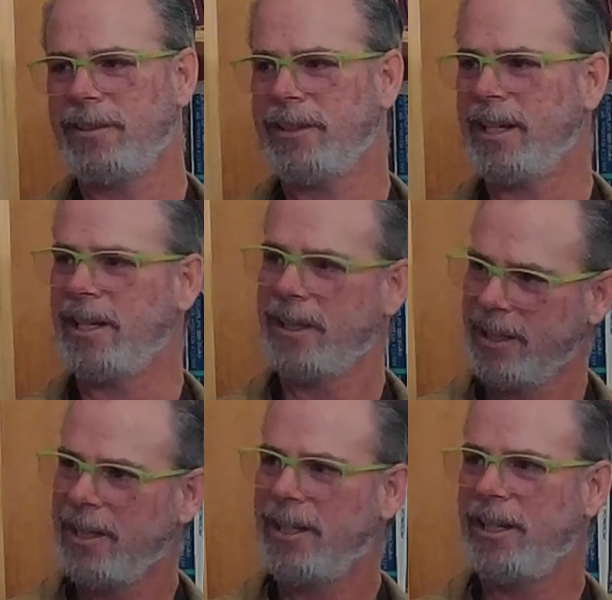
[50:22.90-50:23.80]
to kind of
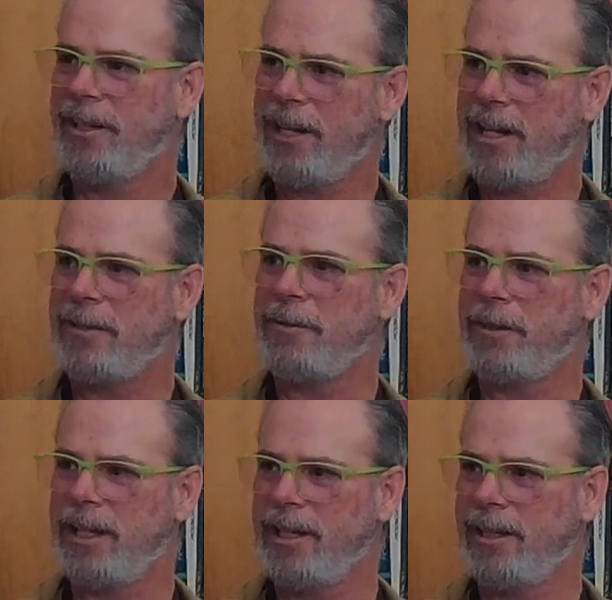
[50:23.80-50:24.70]
hear how you
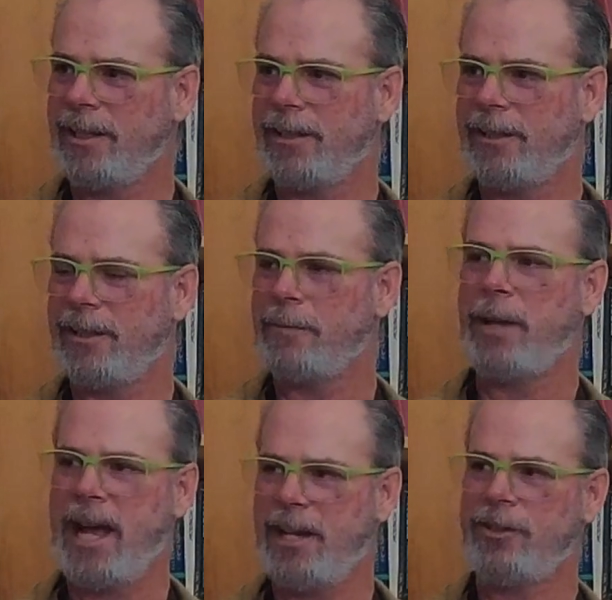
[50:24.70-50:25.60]
think, and the
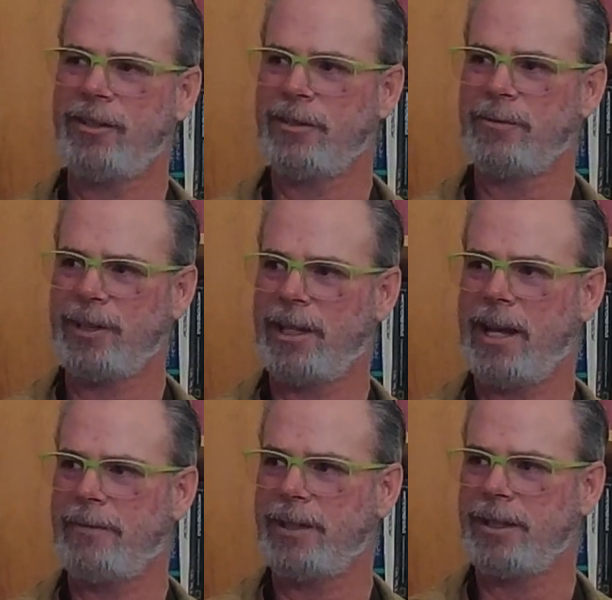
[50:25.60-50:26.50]
passion is really
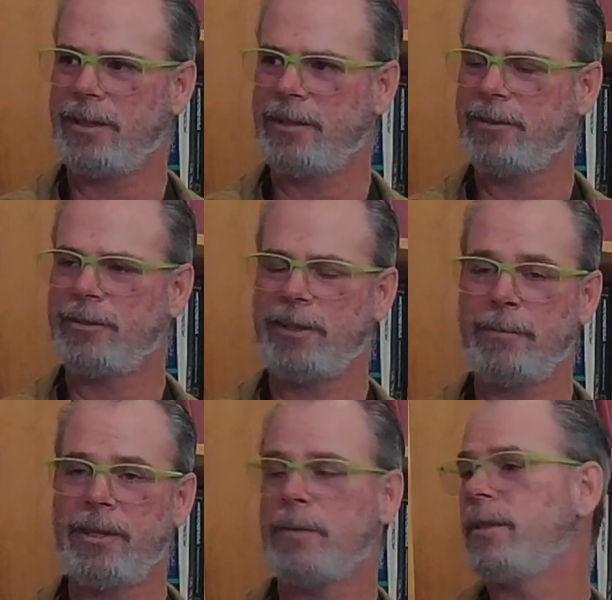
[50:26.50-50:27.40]
evident. Is there
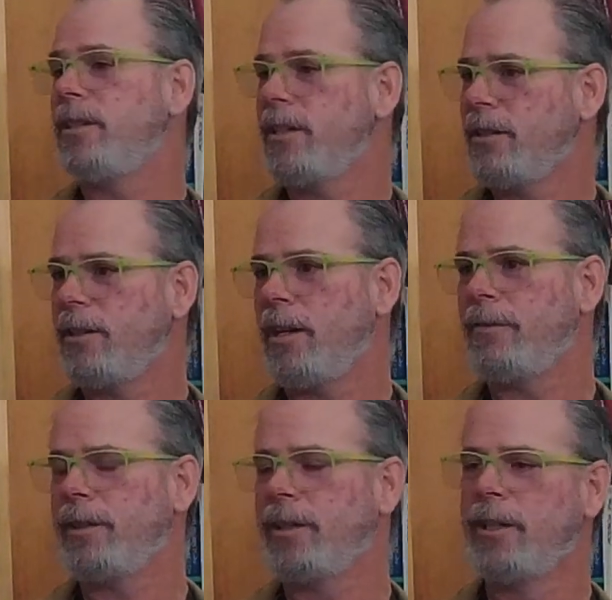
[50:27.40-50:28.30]
something that we didn't
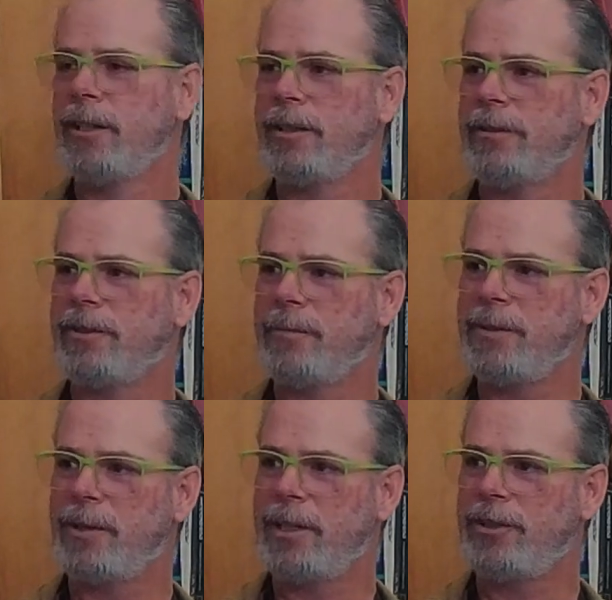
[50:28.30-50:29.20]
cover or something
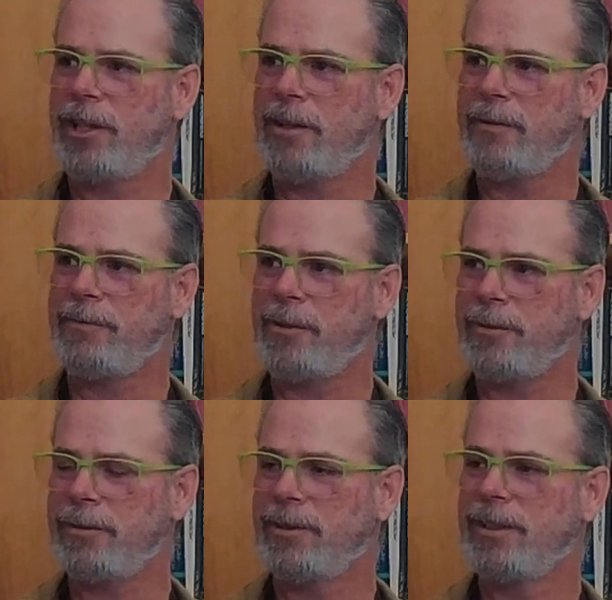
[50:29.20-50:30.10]
you want to share with
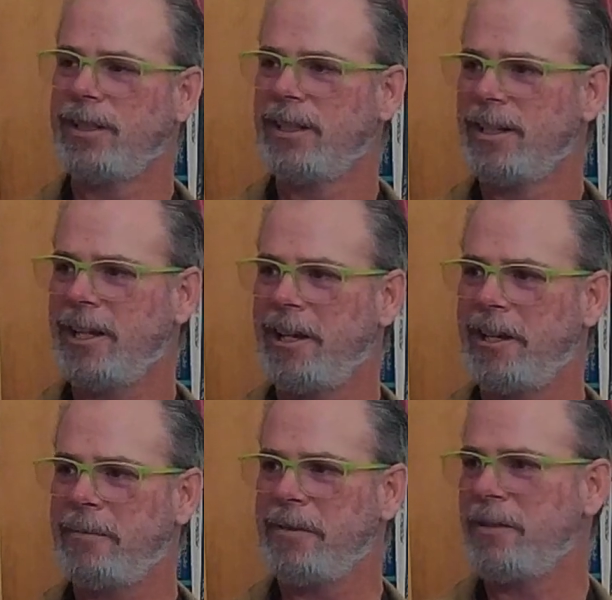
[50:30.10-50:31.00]
folks?
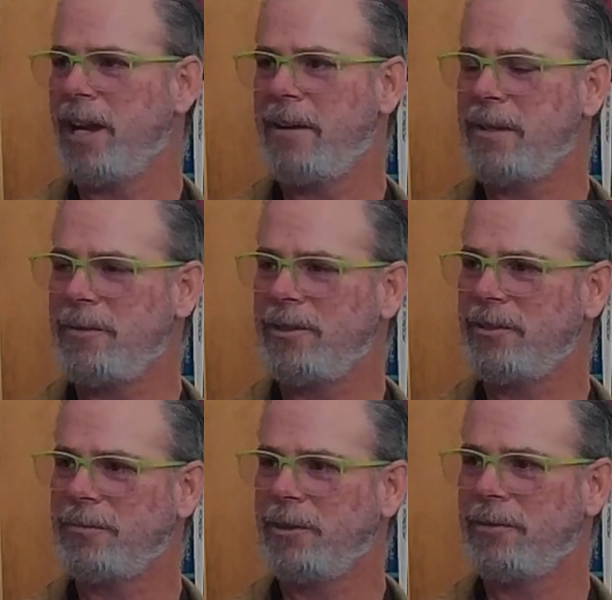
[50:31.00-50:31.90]
If not, maybe just
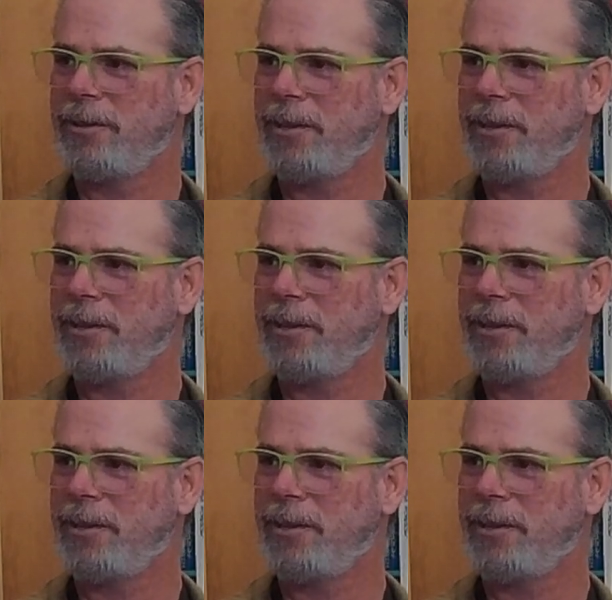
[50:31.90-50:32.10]
some closing